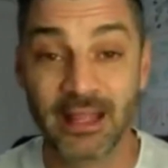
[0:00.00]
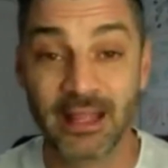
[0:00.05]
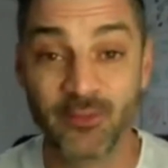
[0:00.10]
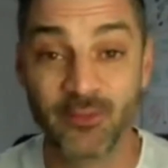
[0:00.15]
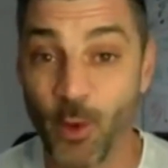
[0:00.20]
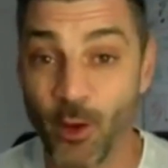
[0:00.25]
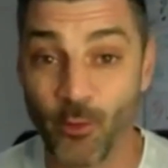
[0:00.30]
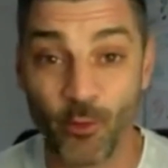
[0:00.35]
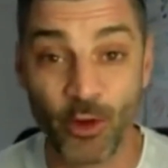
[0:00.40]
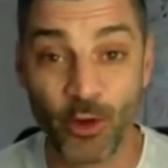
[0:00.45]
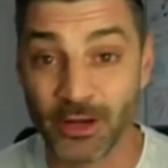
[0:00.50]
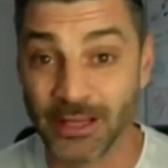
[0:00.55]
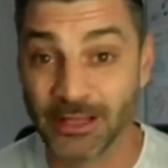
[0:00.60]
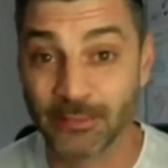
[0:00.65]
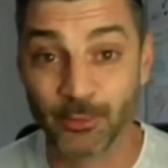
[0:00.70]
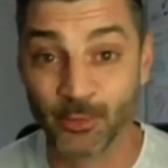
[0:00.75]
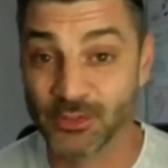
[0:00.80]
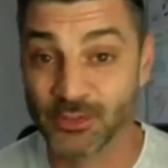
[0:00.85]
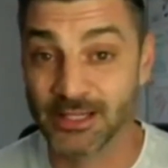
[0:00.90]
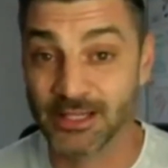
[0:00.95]
If we're
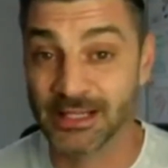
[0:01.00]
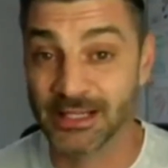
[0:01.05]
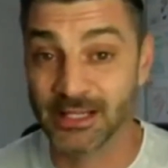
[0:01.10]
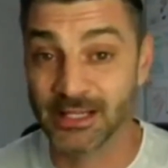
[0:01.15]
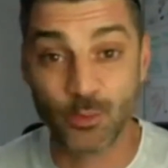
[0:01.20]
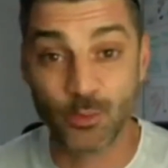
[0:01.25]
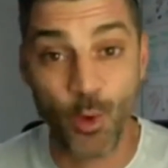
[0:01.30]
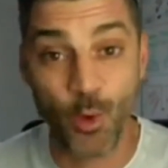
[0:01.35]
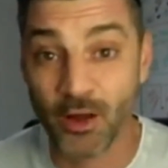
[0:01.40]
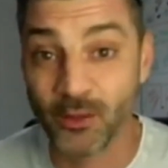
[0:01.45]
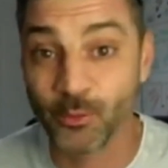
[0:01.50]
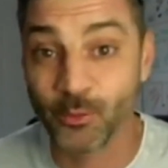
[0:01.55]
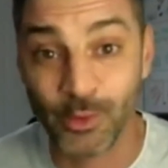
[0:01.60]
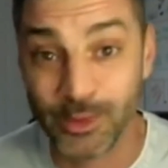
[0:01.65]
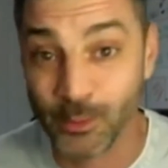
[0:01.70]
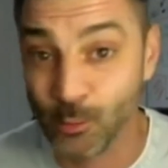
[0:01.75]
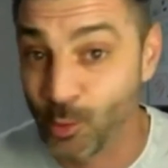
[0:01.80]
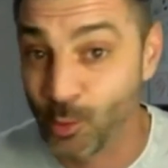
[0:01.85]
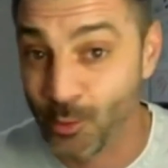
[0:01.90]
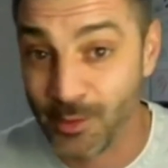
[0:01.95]
unable to lead
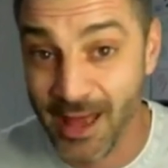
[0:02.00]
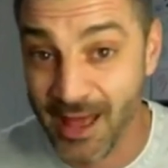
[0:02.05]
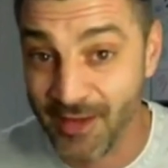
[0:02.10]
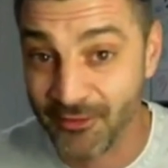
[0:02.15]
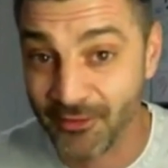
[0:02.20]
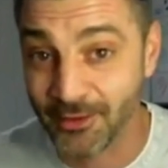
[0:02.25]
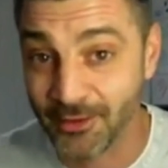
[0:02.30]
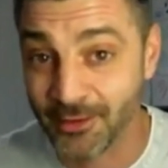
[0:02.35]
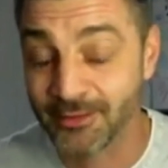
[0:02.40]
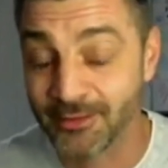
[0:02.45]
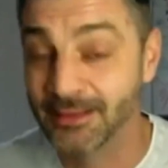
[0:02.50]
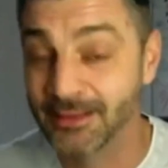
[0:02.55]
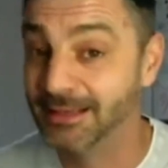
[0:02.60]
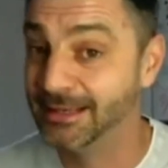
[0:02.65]
one, we will never